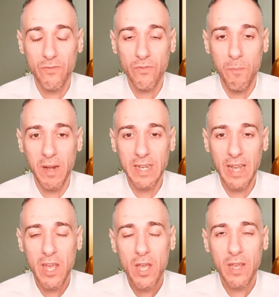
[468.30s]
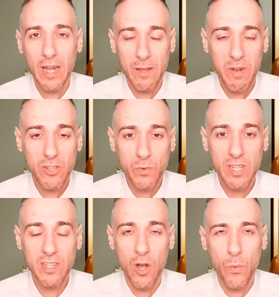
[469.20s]
for Monday. You got the minutes
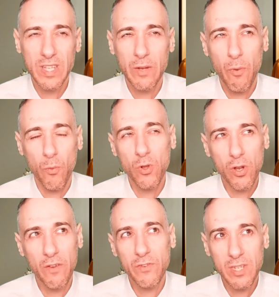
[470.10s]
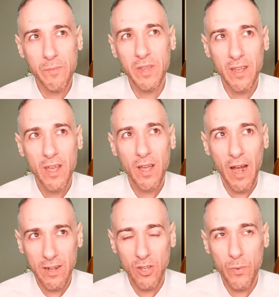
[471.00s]
releasing on Wednesday. Remember, we're looking for something
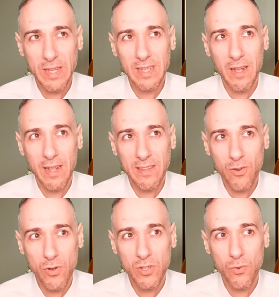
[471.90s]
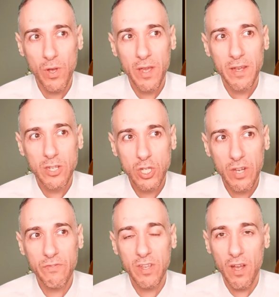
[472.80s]
out of the US that's going to
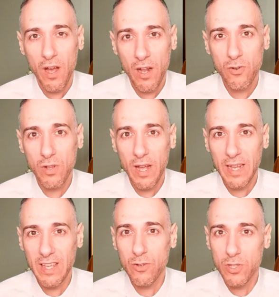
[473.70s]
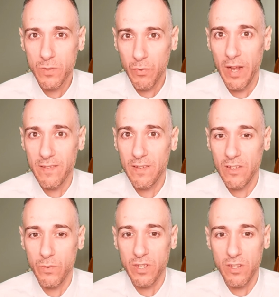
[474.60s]
shift underlying yield spreads,
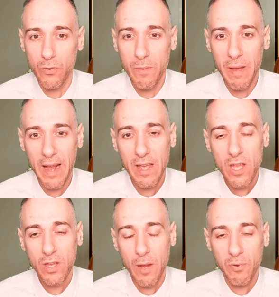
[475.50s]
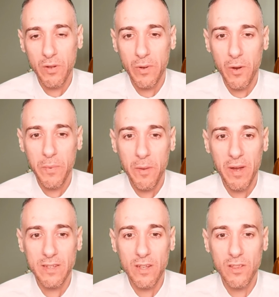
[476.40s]
as well as the greenback. You got preliminary
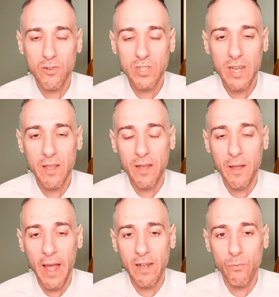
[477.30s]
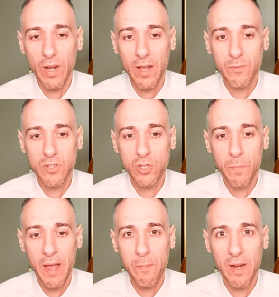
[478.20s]
PMIs on Thursday. And when it comes to
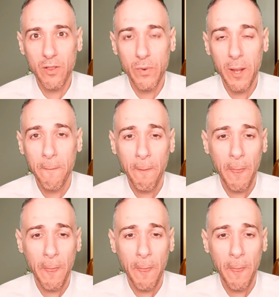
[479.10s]
Japan, by the way,